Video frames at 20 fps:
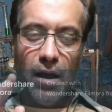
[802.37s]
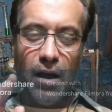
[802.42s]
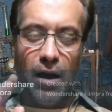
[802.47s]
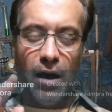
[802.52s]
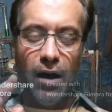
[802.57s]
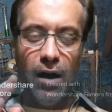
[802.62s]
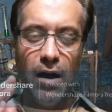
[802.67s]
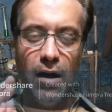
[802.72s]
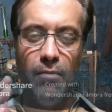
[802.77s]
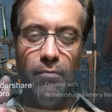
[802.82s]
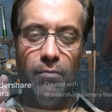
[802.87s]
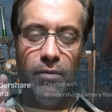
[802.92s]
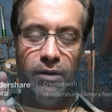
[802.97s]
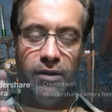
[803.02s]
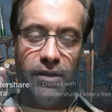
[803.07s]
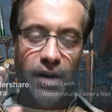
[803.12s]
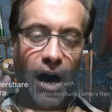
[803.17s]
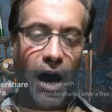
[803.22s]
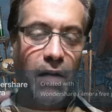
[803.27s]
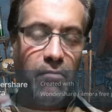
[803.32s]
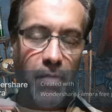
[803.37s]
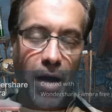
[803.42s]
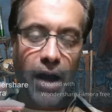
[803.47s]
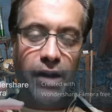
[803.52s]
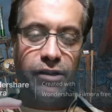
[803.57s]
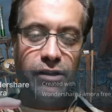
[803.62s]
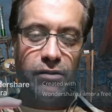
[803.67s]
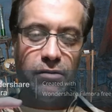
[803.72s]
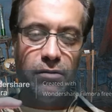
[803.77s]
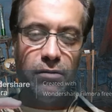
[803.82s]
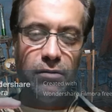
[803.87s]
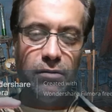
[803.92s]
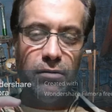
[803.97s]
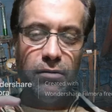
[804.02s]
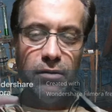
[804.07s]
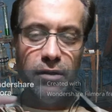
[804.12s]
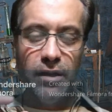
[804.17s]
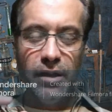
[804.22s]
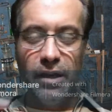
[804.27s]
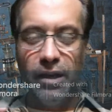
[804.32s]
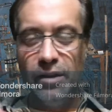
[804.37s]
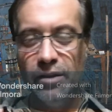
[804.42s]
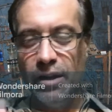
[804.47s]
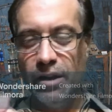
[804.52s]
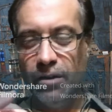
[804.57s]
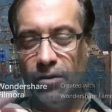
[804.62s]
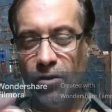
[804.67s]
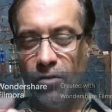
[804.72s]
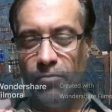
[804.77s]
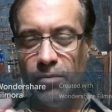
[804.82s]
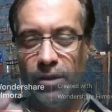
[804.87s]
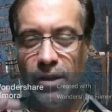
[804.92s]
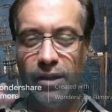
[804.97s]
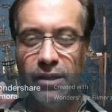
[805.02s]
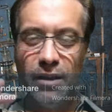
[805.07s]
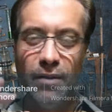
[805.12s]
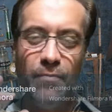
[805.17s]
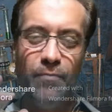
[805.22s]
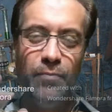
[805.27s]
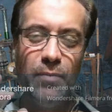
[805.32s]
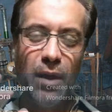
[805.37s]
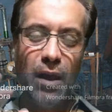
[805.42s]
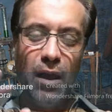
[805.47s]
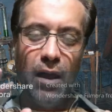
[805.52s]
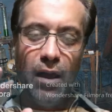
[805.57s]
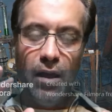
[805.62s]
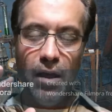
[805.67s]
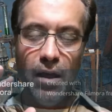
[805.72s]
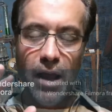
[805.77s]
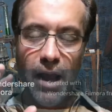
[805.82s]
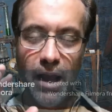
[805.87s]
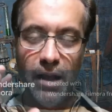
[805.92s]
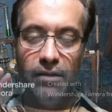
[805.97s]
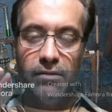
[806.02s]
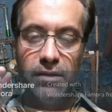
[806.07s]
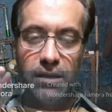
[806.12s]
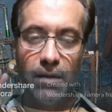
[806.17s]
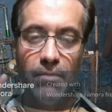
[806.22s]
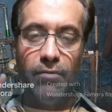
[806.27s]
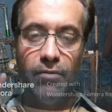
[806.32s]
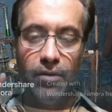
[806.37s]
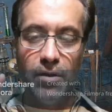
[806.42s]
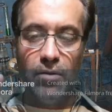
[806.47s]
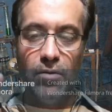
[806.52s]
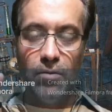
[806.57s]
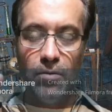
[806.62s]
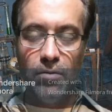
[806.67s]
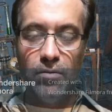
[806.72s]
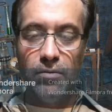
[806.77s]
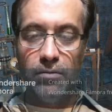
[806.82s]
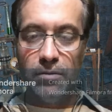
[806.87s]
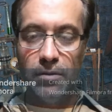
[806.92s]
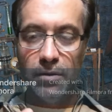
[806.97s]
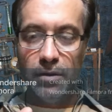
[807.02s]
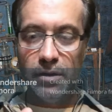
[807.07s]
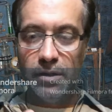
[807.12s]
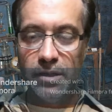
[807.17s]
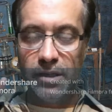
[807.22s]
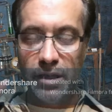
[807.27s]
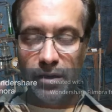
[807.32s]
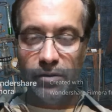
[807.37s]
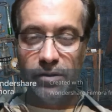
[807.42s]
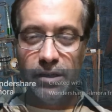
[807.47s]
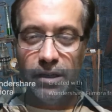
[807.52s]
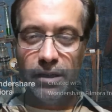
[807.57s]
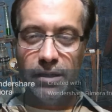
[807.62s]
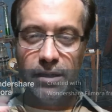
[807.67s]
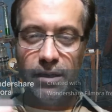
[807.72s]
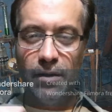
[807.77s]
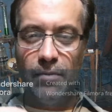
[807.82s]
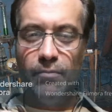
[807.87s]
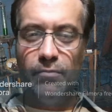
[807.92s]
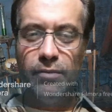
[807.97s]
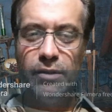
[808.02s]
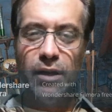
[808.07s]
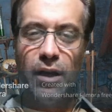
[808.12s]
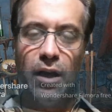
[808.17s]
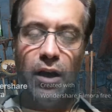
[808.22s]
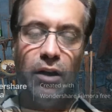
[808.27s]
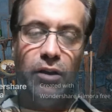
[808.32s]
non-magical healing herbalism in some of the old skill systems.